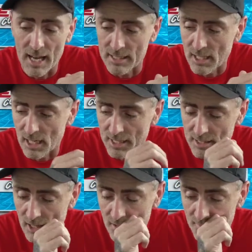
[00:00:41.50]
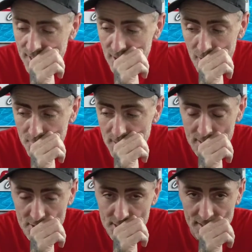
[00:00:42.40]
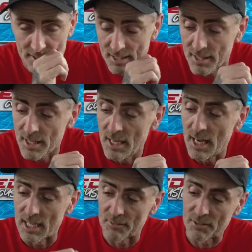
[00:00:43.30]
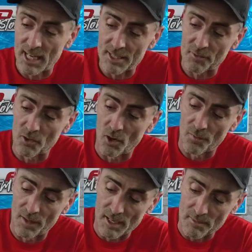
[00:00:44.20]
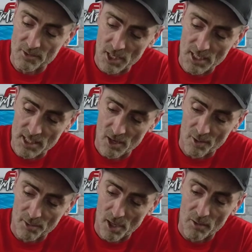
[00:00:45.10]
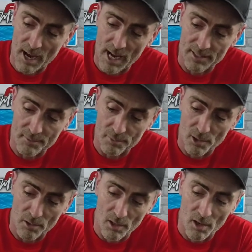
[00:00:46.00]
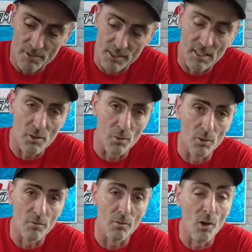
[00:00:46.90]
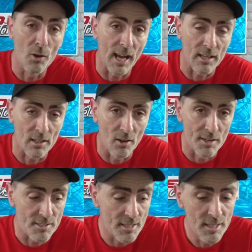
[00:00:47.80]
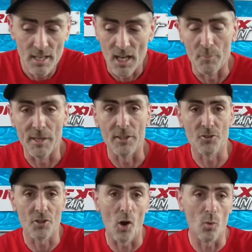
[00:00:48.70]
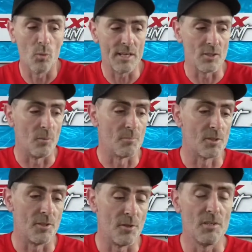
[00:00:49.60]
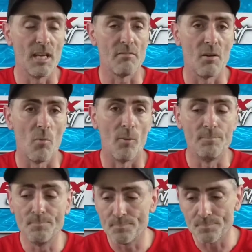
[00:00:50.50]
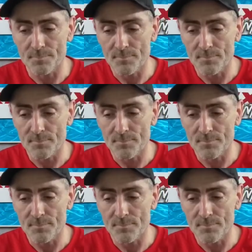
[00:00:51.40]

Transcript: and clear coat. They are outstanding. And I'm glad I've got the GTI Pro and Pro Lite to give you a look at, guys. And we can just hold these up to the new dv1.